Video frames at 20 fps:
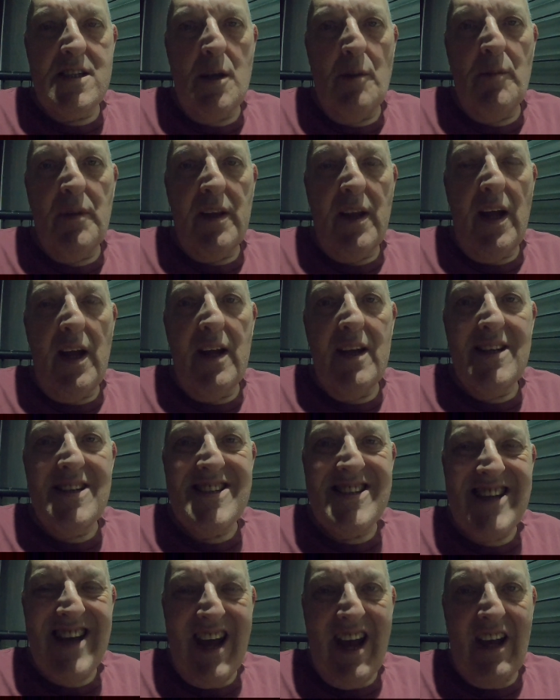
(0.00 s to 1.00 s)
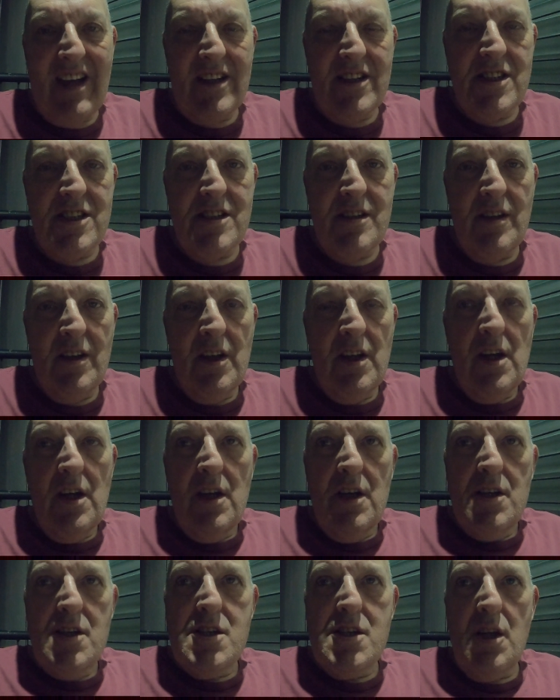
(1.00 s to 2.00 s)
some of that tax,
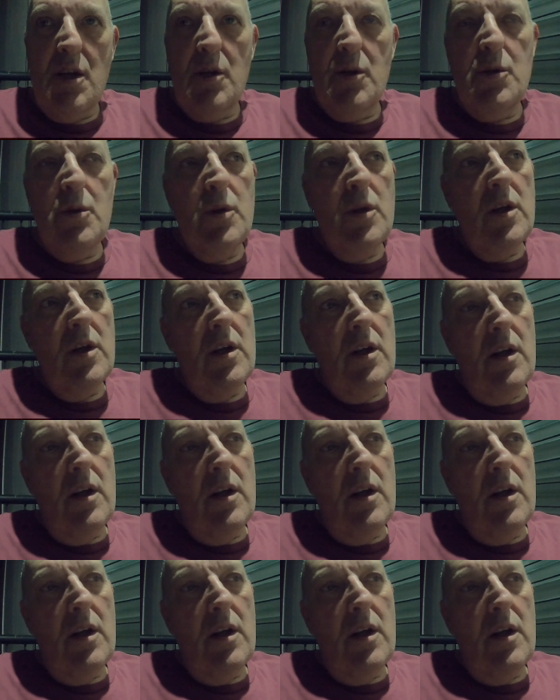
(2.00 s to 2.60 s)
so